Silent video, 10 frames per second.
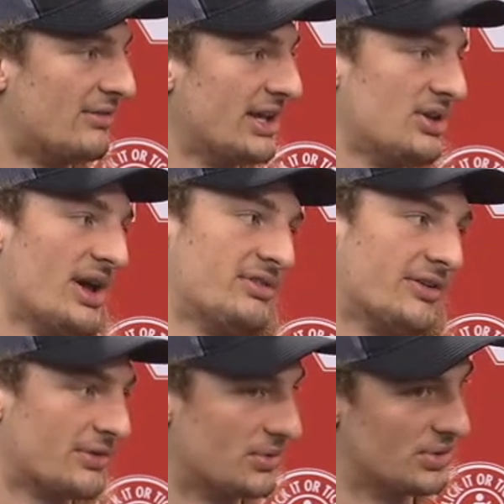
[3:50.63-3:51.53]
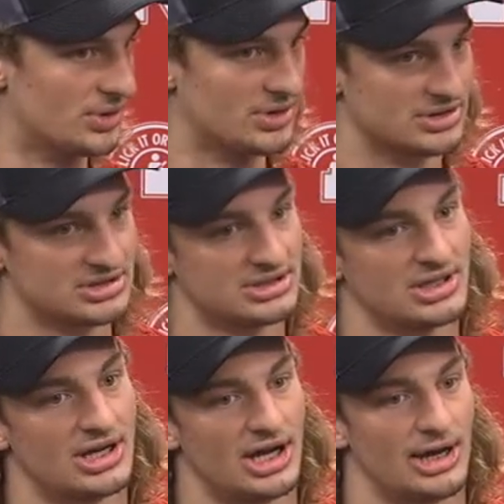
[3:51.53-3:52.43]
Like, you have different rules,
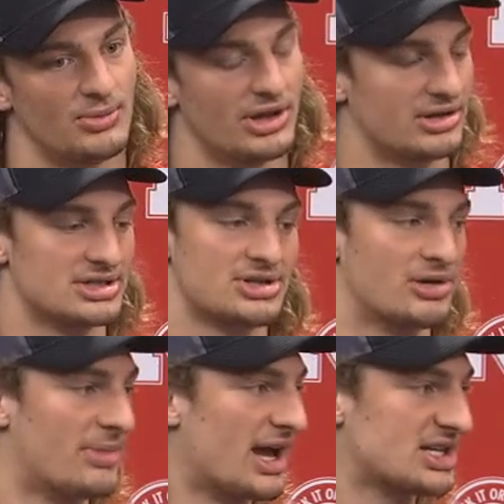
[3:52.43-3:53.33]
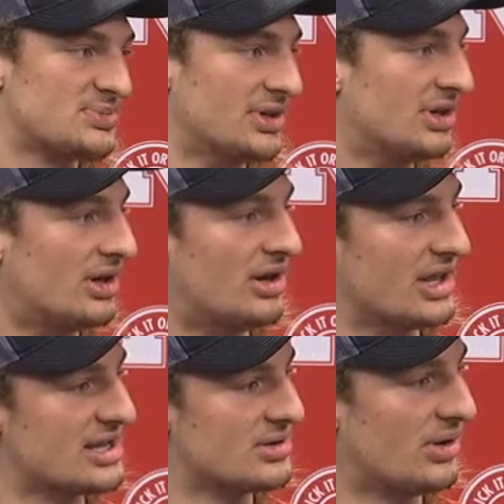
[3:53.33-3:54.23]
whether it's turn back, spill,
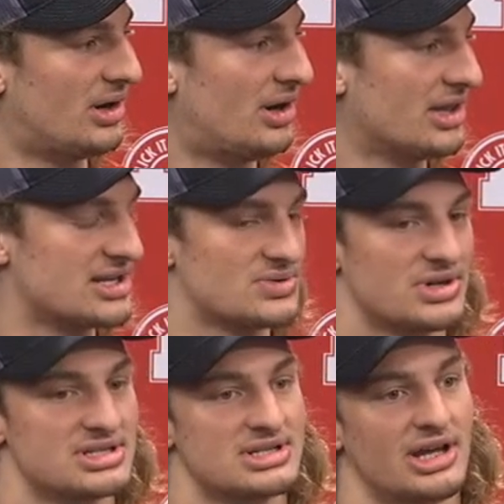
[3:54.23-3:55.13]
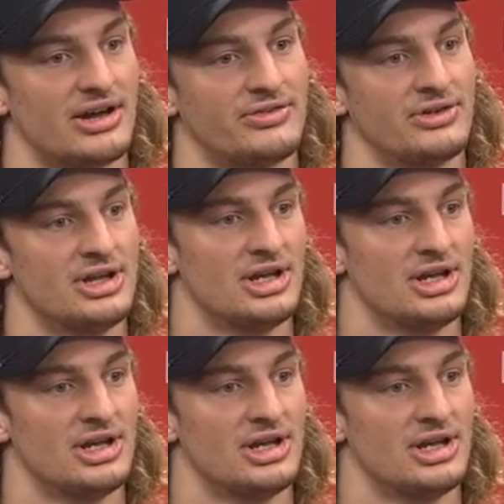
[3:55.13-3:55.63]
all that sort of stuff.